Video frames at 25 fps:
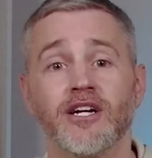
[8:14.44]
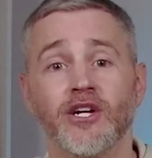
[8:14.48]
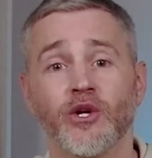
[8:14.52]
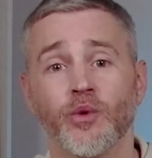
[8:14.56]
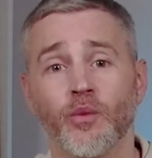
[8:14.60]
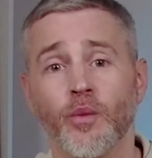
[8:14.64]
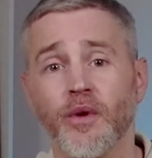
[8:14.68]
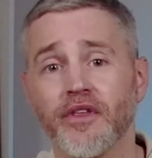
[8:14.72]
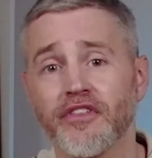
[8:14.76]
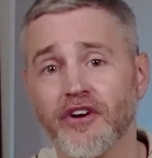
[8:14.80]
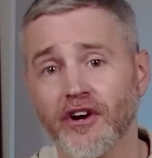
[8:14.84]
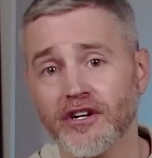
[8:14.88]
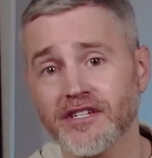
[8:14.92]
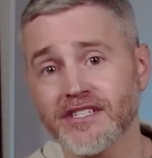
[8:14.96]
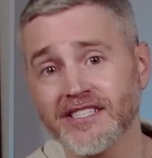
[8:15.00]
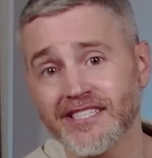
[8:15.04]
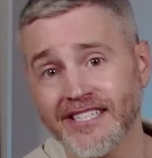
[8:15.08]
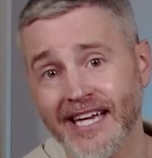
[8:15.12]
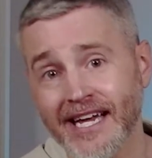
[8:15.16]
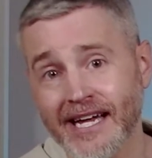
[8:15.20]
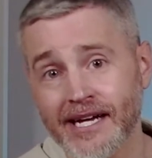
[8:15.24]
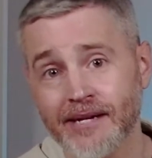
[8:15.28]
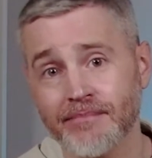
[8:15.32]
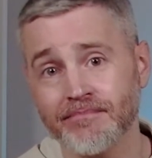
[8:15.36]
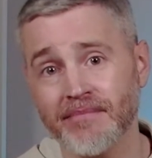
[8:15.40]
With our
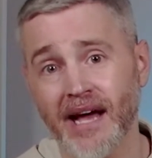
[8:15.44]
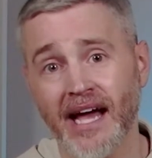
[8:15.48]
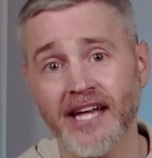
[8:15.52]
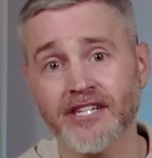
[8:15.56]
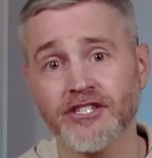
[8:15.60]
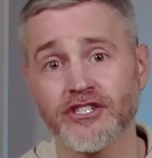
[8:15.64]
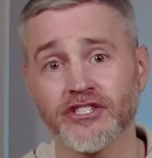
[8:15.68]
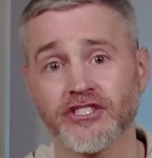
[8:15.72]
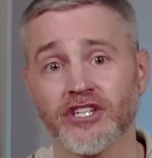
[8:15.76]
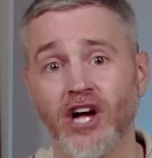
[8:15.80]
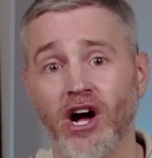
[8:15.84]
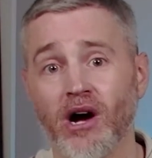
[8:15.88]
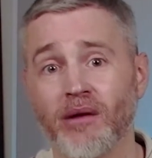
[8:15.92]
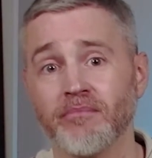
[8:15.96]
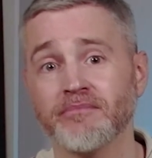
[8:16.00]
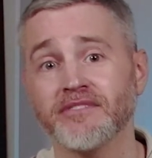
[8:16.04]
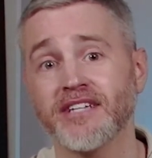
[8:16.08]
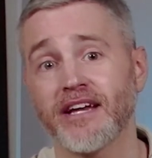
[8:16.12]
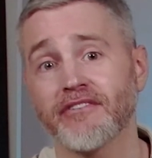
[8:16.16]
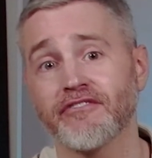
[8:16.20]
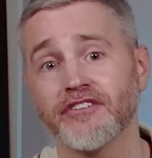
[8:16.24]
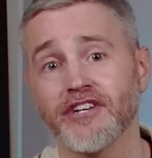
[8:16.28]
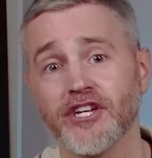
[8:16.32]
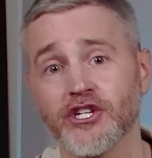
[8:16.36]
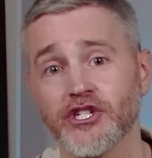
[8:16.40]
SAM and SOM
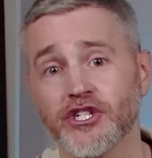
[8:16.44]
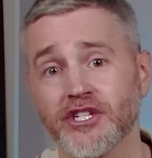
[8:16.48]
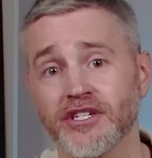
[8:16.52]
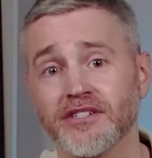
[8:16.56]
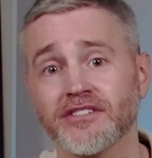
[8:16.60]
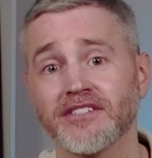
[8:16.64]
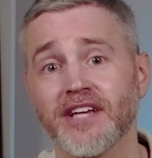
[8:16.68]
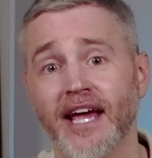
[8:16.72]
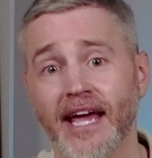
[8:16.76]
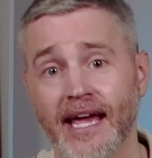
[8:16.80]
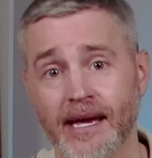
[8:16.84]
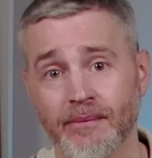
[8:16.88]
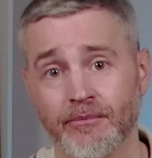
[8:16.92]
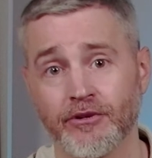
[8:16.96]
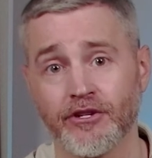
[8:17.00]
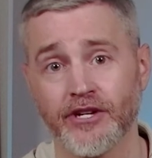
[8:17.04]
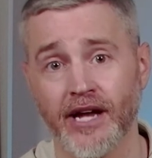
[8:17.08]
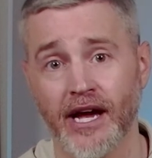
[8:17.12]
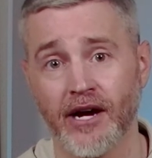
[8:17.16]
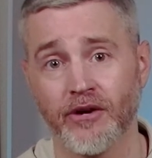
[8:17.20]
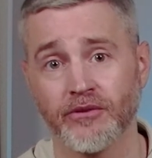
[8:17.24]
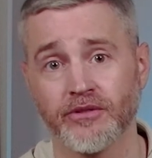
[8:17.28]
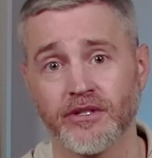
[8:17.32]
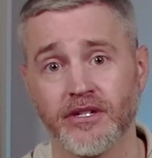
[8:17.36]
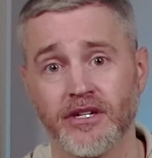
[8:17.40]
definitions hammered
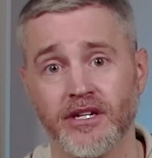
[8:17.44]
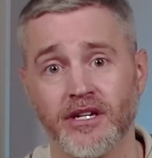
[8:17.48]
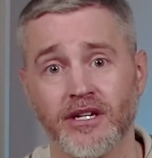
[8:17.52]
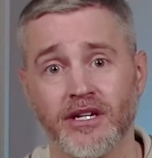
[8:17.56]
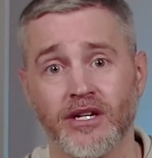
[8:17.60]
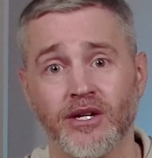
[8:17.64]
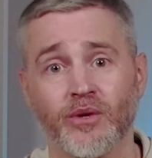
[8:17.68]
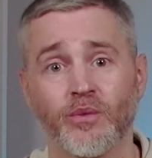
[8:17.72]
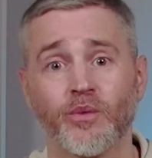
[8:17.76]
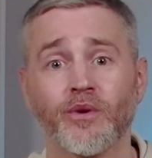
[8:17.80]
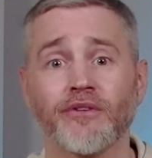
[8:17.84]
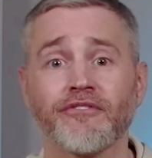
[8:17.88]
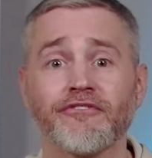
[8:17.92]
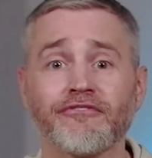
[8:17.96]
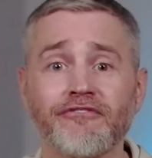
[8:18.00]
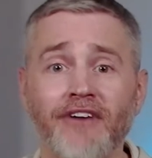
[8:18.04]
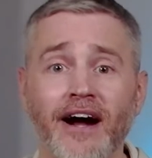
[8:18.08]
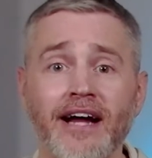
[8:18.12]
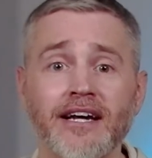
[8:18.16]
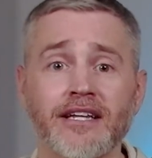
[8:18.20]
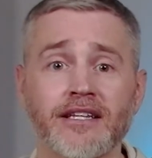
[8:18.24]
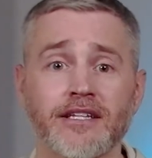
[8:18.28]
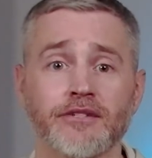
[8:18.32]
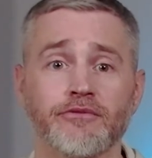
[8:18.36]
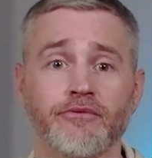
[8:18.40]
out, we're
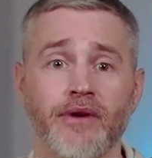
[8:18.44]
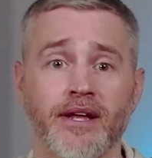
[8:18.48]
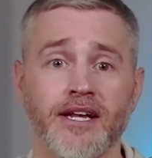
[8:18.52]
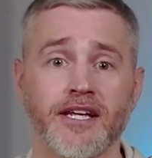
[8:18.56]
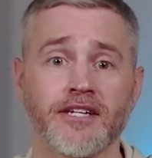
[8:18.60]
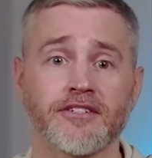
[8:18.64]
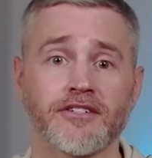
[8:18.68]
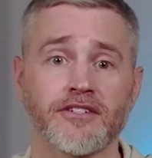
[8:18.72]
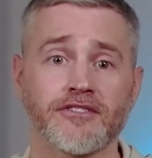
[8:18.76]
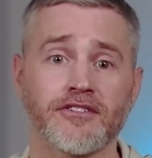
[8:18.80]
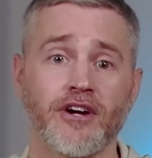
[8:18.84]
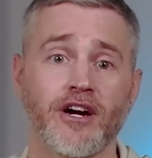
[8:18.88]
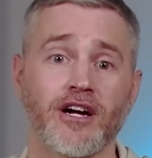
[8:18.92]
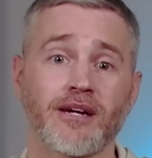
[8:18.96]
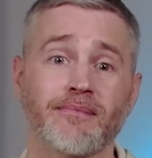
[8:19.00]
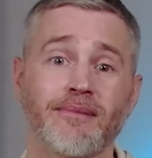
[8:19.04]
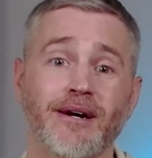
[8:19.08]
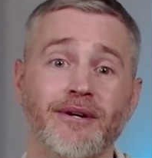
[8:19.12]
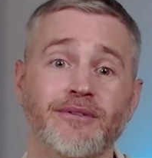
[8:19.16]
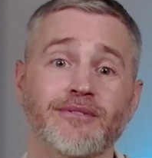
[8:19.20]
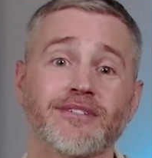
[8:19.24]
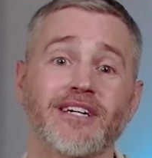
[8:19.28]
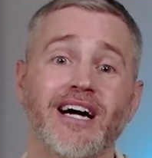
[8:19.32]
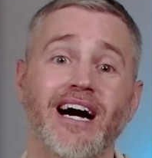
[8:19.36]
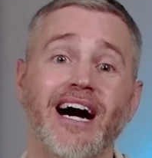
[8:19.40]
finally ready to talk
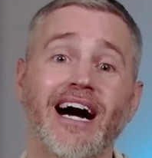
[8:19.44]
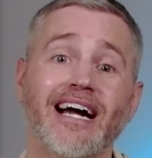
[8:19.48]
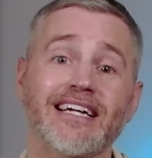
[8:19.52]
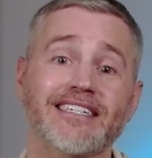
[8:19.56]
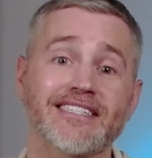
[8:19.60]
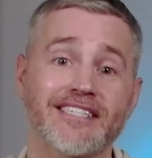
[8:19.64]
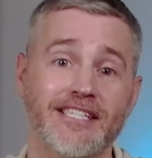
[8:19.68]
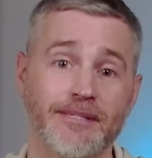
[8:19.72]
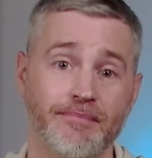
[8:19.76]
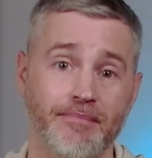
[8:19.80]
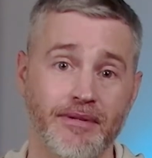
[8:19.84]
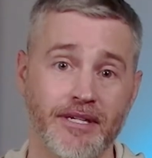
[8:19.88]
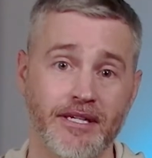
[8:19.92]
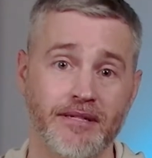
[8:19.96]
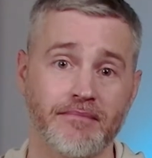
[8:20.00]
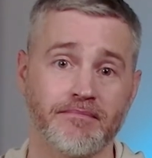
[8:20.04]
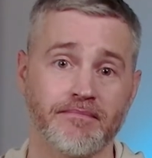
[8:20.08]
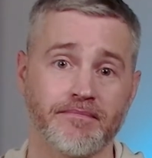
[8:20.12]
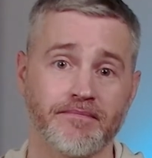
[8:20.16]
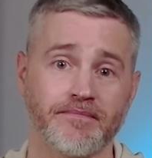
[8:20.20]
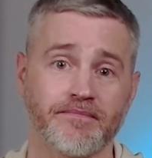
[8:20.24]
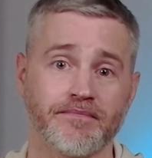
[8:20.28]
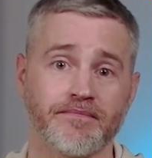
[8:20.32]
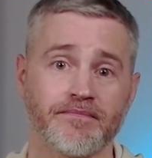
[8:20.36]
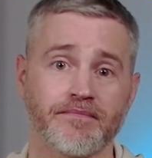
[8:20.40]
about ICP.
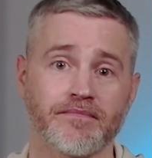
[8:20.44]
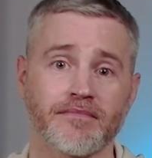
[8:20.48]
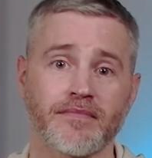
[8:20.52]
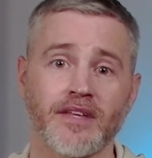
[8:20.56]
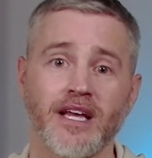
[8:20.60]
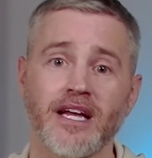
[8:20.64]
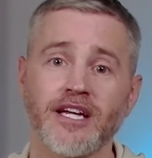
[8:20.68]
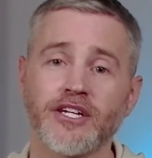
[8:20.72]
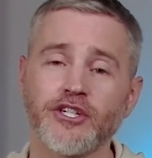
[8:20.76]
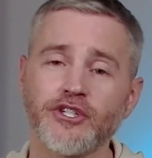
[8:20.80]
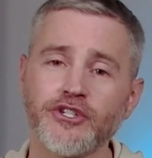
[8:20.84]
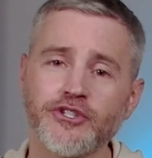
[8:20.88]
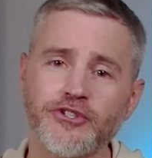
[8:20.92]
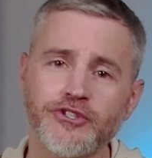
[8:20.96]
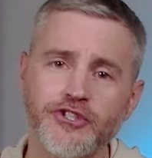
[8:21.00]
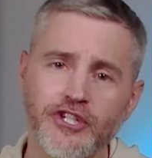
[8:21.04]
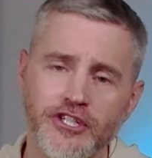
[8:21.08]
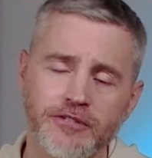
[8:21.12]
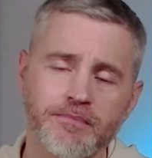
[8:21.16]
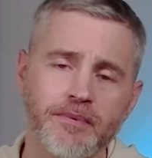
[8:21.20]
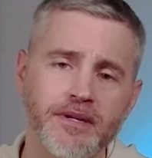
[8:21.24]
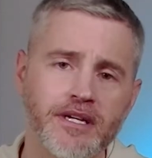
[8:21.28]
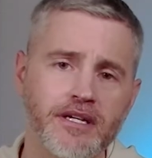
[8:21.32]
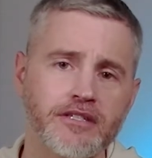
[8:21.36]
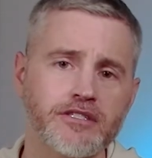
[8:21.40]

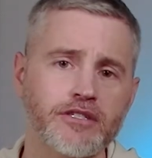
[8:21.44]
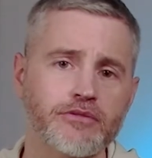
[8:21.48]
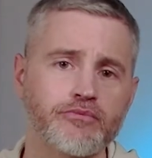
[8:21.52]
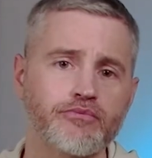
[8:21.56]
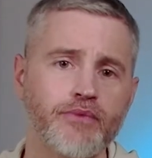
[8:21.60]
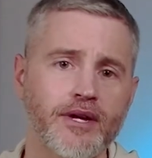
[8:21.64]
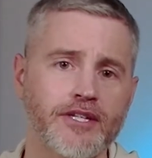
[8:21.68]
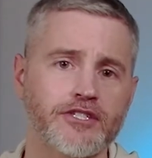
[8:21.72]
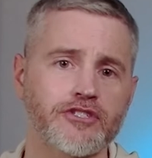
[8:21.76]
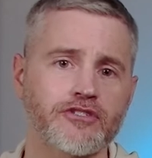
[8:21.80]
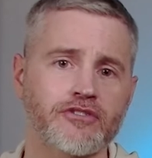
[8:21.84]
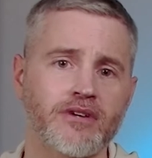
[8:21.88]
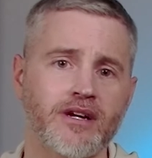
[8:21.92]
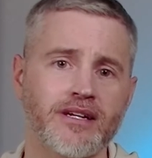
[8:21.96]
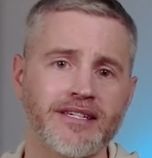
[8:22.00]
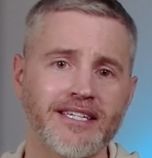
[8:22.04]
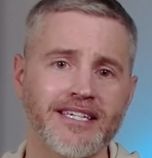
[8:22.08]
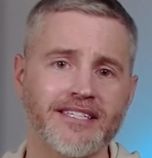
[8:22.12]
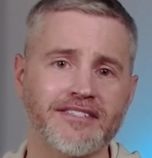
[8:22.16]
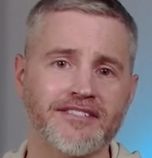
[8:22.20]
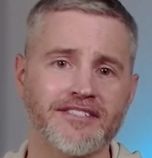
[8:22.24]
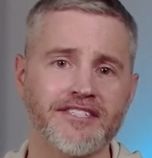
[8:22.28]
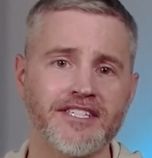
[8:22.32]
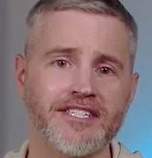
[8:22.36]
Just because a restaurant is